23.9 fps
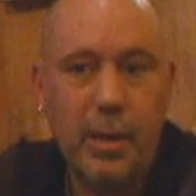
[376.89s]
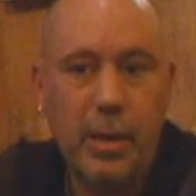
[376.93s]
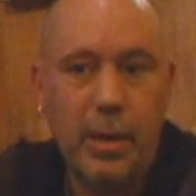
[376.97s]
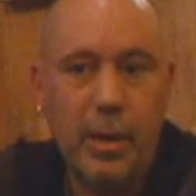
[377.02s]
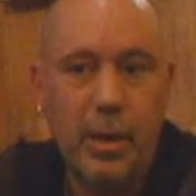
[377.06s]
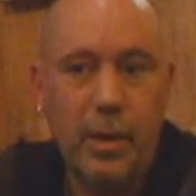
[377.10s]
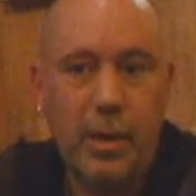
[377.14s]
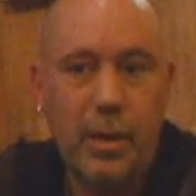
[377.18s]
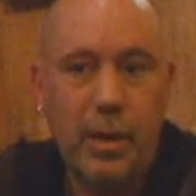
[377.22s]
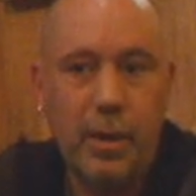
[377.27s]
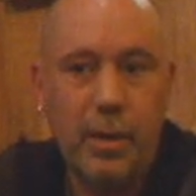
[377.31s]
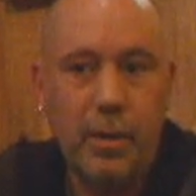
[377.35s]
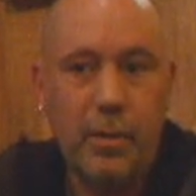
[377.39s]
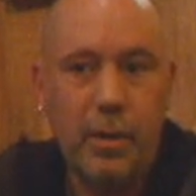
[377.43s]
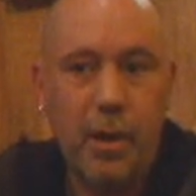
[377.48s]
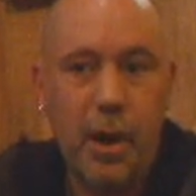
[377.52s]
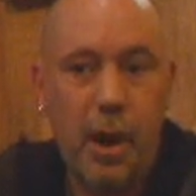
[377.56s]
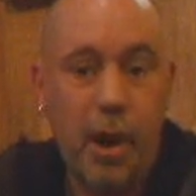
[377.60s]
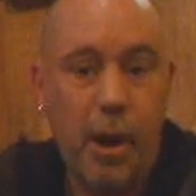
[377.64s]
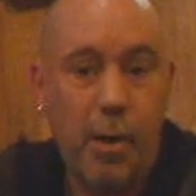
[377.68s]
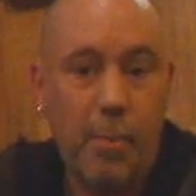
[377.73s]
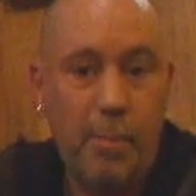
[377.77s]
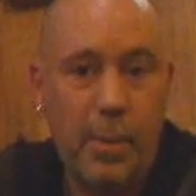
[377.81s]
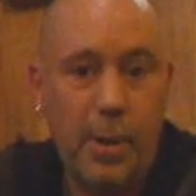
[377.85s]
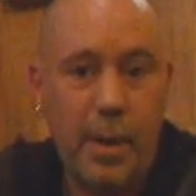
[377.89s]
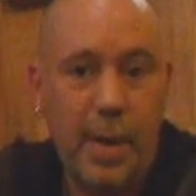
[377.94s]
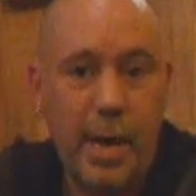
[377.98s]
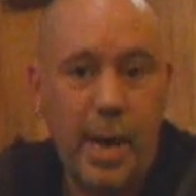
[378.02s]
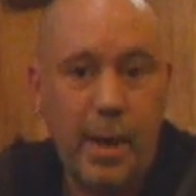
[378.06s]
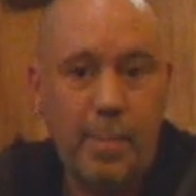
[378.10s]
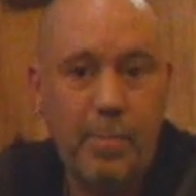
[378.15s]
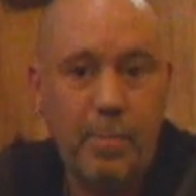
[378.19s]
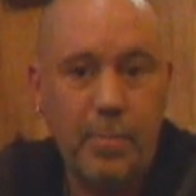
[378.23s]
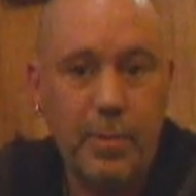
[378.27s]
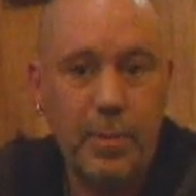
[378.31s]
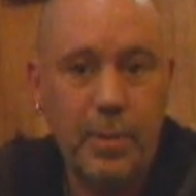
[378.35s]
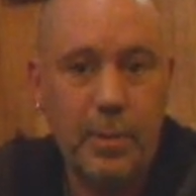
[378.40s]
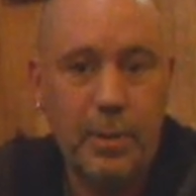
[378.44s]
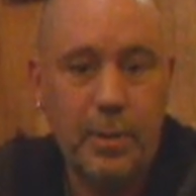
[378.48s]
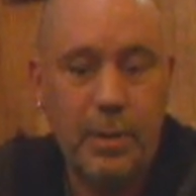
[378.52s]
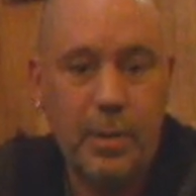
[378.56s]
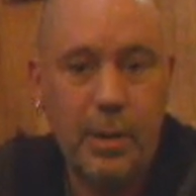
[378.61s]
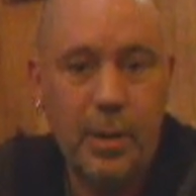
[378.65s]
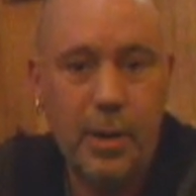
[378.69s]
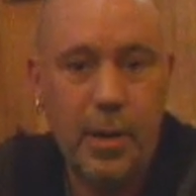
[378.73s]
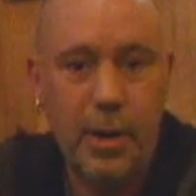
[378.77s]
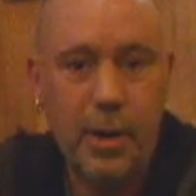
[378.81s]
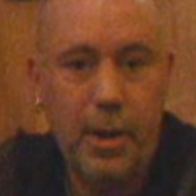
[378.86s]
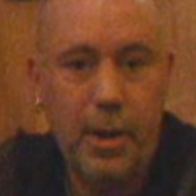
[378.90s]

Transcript: your RPMs,